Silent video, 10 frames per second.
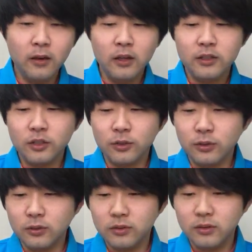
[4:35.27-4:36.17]

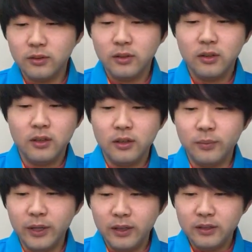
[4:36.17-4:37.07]
So the
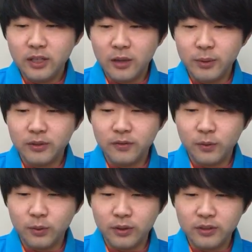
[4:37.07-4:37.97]
main topic
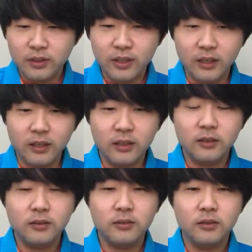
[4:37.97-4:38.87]
for today
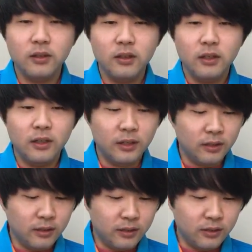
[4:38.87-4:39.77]

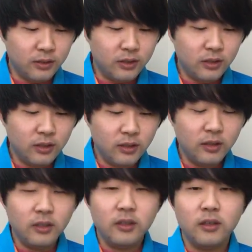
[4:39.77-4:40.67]
is,
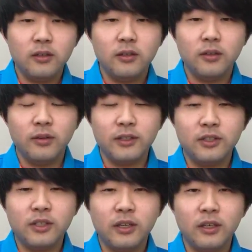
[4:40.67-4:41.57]
let's
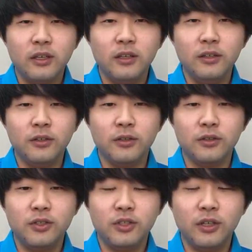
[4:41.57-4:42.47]
say you're
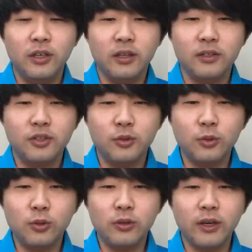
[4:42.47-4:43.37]
studying at a
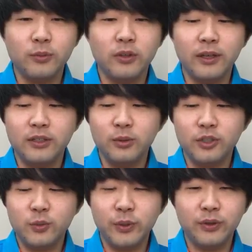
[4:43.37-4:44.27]
school and would like to
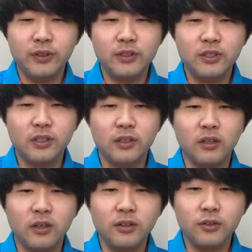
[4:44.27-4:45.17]
experience
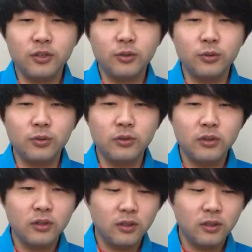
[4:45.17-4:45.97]
another school,